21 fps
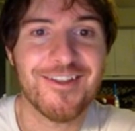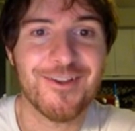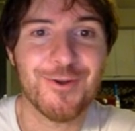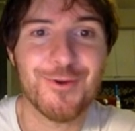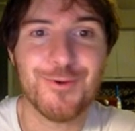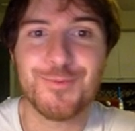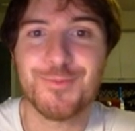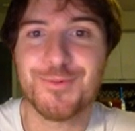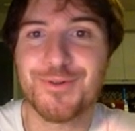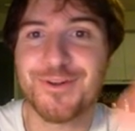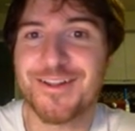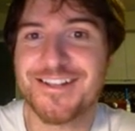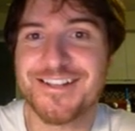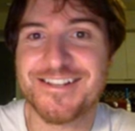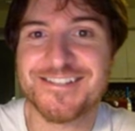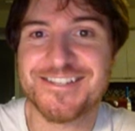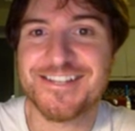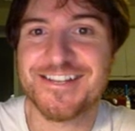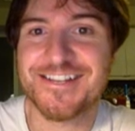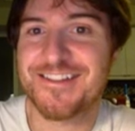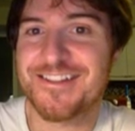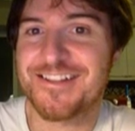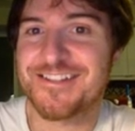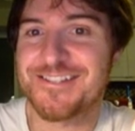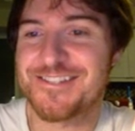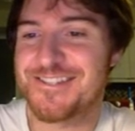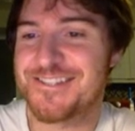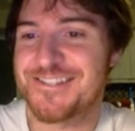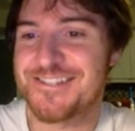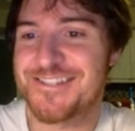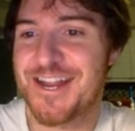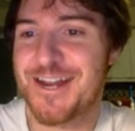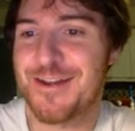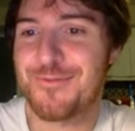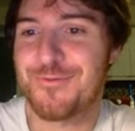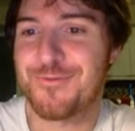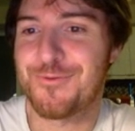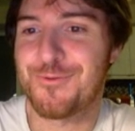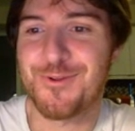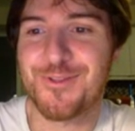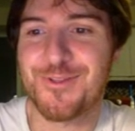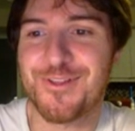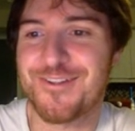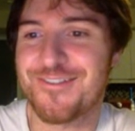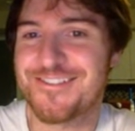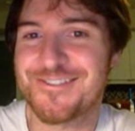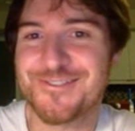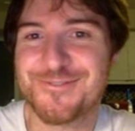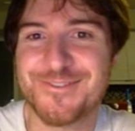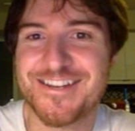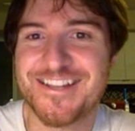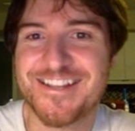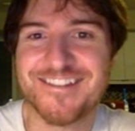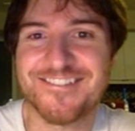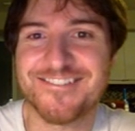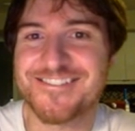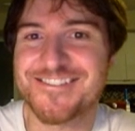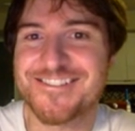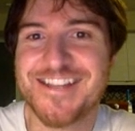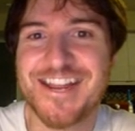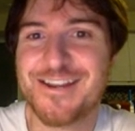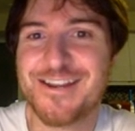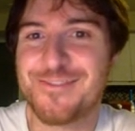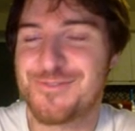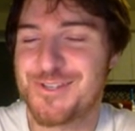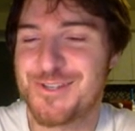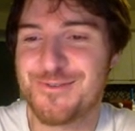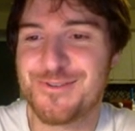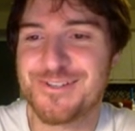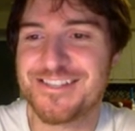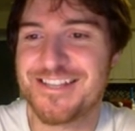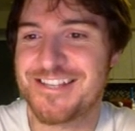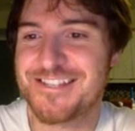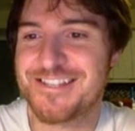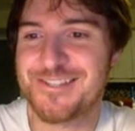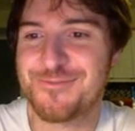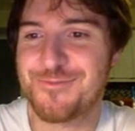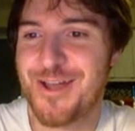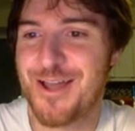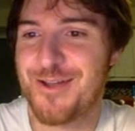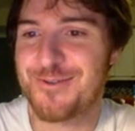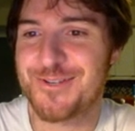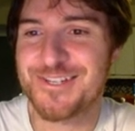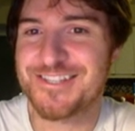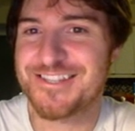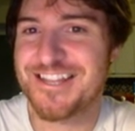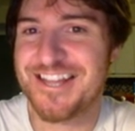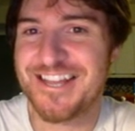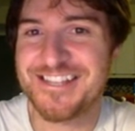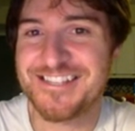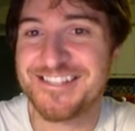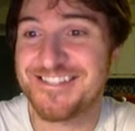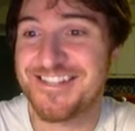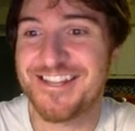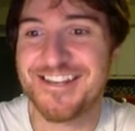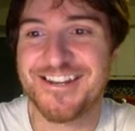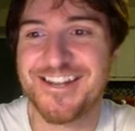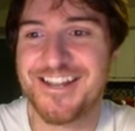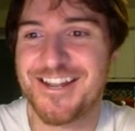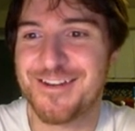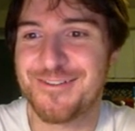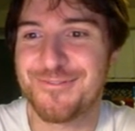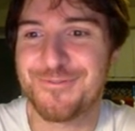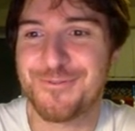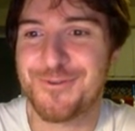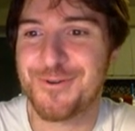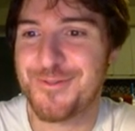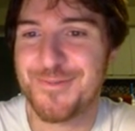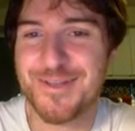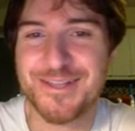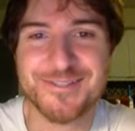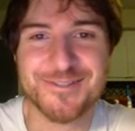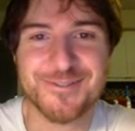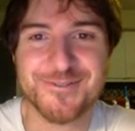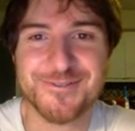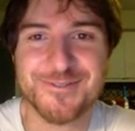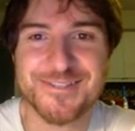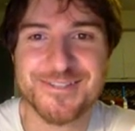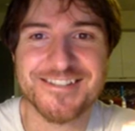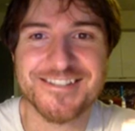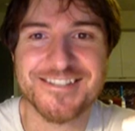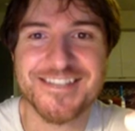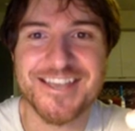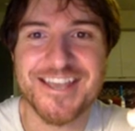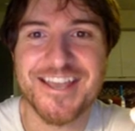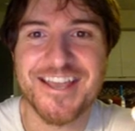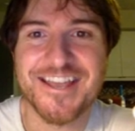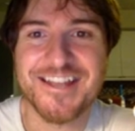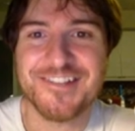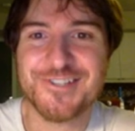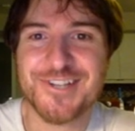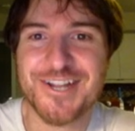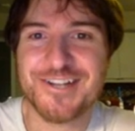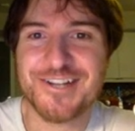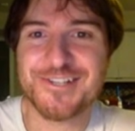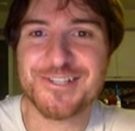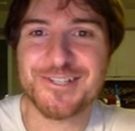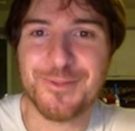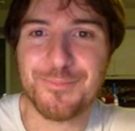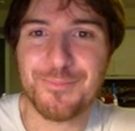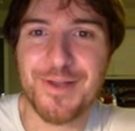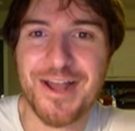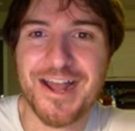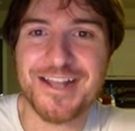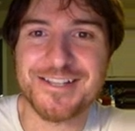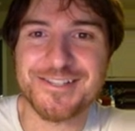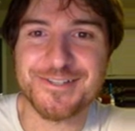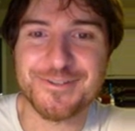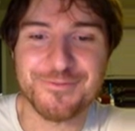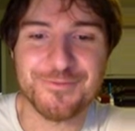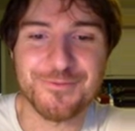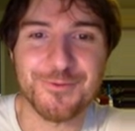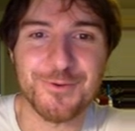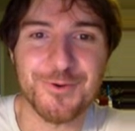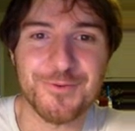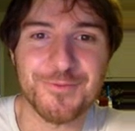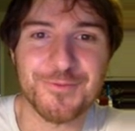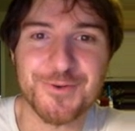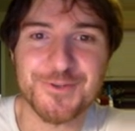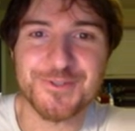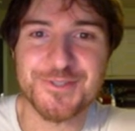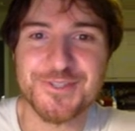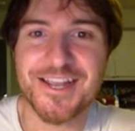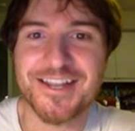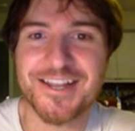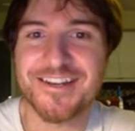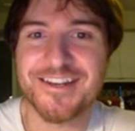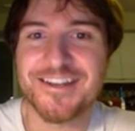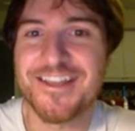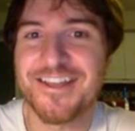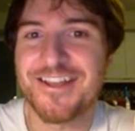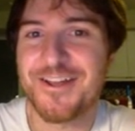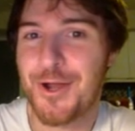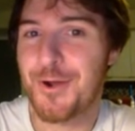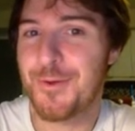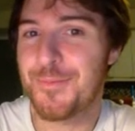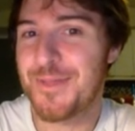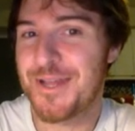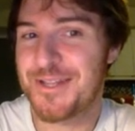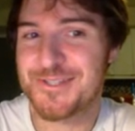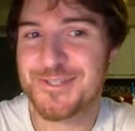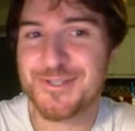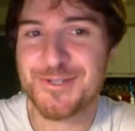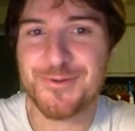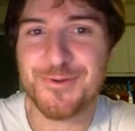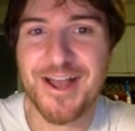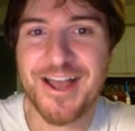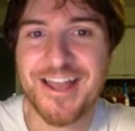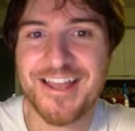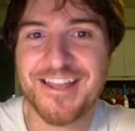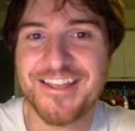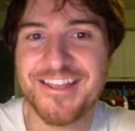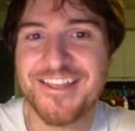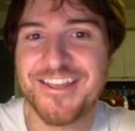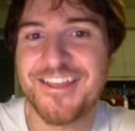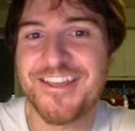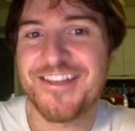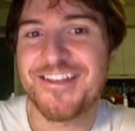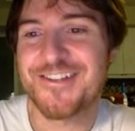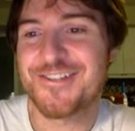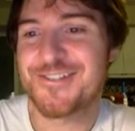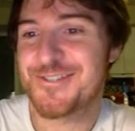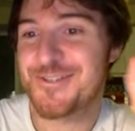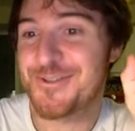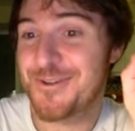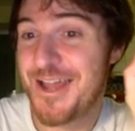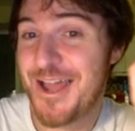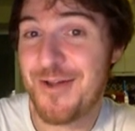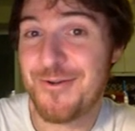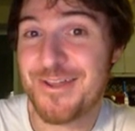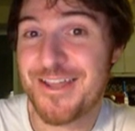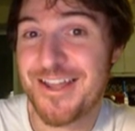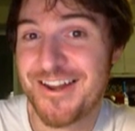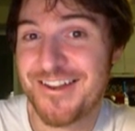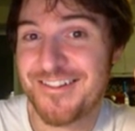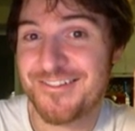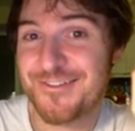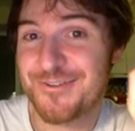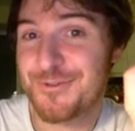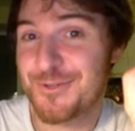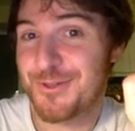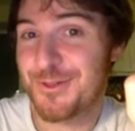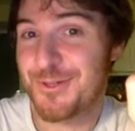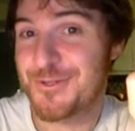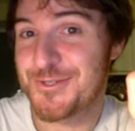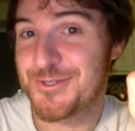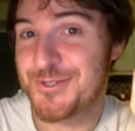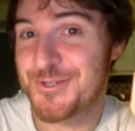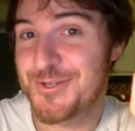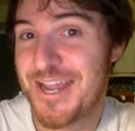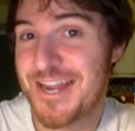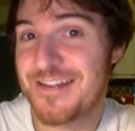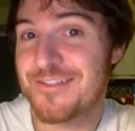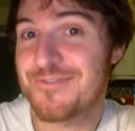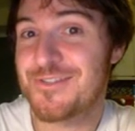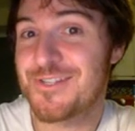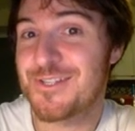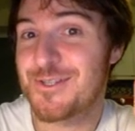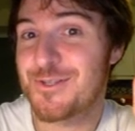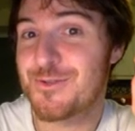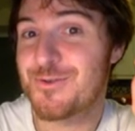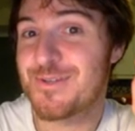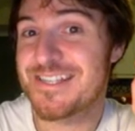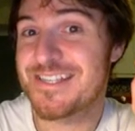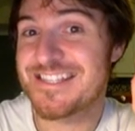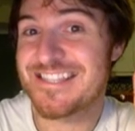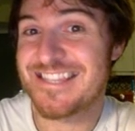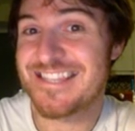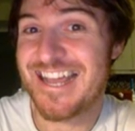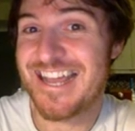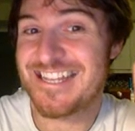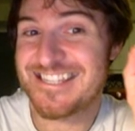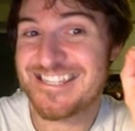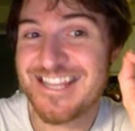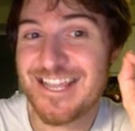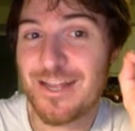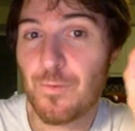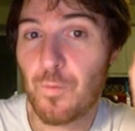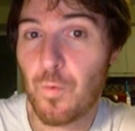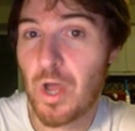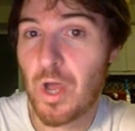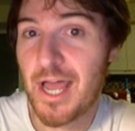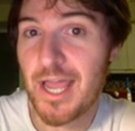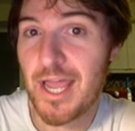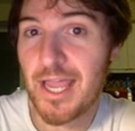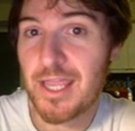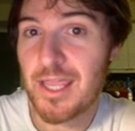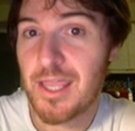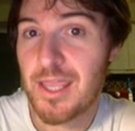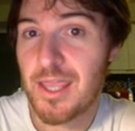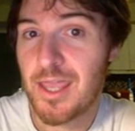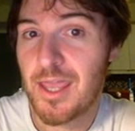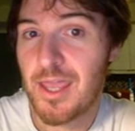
Oh, and I can't see anything because this is -4 there. That's ridiculous. -2 is less than y, which is less than -4. That makes no sense. Let's change this to +4 for a second. Oh, that's too high. So now we got a little closer. -2 is less than y,